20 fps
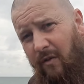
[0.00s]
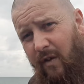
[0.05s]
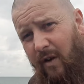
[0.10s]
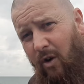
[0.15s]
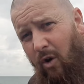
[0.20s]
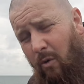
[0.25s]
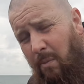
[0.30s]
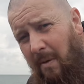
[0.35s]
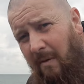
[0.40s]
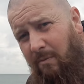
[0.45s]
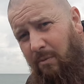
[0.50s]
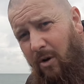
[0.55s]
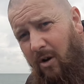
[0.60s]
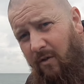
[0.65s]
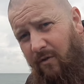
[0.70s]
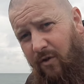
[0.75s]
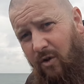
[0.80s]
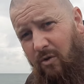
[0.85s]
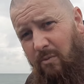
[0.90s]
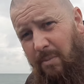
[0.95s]
I hope I've put a
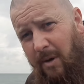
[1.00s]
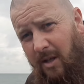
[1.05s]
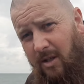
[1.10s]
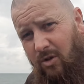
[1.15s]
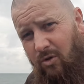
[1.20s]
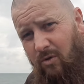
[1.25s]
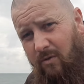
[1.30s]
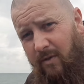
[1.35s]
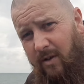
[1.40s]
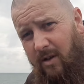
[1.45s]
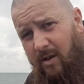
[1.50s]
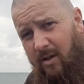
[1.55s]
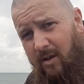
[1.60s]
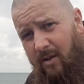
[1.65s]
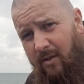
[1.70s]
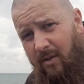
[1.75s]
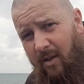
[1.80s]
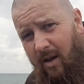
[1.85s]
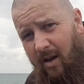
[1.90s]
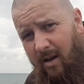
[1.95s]
few bits over
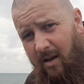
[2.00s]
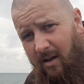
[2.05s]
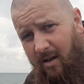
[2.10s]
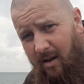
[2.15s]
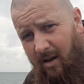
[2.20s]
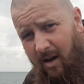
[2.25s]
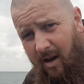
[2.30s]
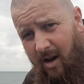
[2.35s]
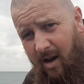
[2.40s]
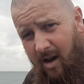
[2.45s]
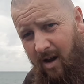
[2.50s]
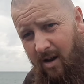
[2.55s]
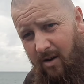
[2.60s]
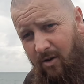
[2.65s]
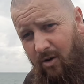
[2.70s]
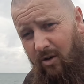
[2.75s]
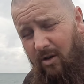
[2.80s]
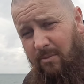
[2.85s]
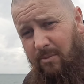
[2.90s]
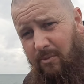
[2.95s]
that are
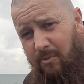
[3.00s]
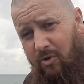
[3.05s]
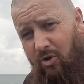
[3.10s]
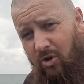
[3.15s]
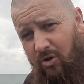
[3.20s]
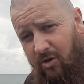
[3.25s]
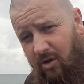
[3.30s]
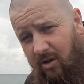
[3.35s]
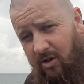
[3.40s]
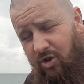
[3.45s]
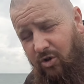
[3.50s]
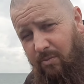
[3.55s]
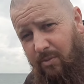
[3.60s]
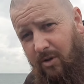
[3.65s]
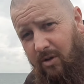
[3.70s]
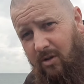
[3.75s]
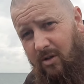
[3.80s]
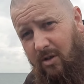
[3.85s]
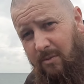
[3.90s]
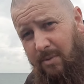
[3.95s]

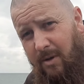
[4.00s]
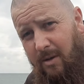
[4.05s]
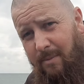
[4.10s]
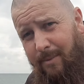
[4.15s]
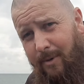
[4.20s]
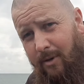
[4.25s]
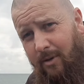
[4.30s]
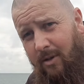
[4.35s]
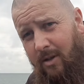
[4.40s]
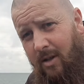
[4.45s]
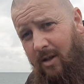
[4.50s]
knowledgeable to people,